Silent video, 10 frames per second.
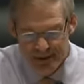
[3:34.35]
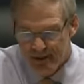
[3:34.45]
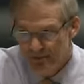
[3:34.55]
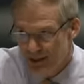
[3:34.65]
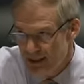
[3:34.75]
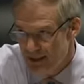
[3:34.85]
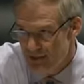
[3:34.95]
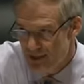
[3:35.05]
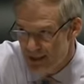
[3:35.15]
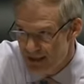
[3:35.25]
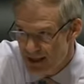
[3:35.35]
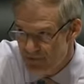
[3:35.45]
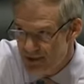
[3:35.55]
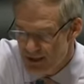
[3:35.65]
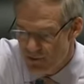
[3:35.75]
And frankly, I think it's
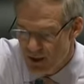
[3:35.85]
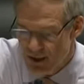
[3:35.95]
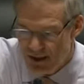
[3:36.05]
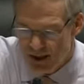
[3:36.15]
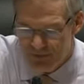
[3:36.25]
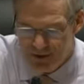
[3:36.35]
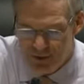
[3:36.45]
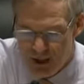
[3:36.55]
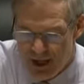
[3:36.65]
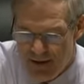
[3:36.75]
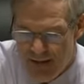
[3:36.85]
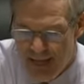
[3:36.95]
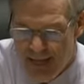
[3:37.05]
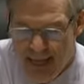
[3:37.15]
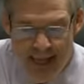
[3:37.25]
obviously why, obvious why.
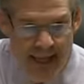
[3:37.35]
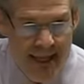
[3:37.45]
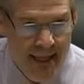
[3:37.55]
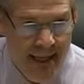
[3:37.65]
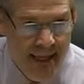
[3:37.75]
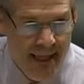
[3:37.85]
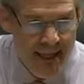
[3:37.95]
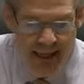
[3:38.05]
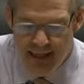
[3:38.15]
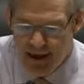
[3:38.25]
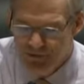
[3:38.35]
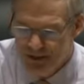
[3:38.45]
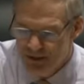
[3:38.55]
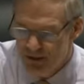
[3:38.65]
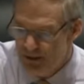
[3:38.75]
Every
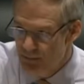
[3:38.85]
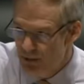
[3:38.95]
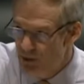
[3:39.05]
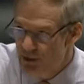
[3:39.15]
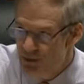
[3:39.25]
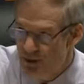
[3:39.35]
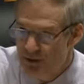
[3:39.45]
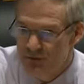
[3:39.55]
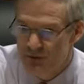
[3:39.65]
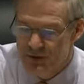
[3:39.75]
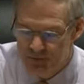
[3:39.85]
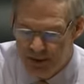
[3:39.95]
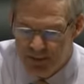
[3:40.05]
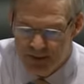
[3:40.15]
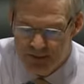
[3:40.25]
single liberty we enjoy under the First
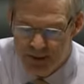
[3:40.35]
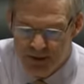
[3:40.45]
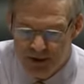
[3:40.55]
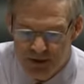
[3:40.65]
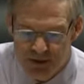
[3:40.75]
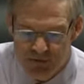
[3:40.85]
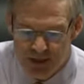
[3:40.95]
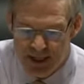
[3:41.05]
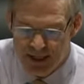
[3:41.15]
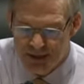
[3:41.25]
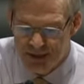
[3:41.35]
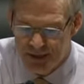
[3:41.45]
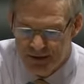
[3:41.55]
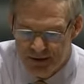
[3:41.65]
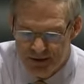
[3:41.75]
Amendment has been assaulted over the last
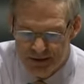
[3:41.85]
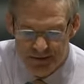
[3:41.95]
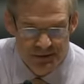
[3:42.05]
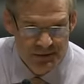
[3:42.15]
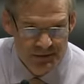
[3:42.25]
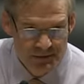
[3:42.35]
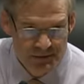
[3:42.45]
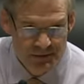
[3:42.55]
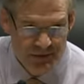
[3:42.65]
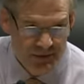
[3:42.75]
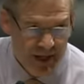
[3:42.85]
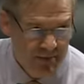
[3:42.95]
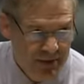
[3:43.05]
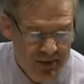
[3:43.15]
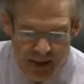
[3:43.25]
year. Stop
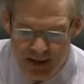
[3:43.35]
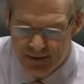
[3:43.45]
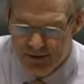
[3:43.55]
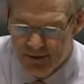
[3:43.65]
and think about it.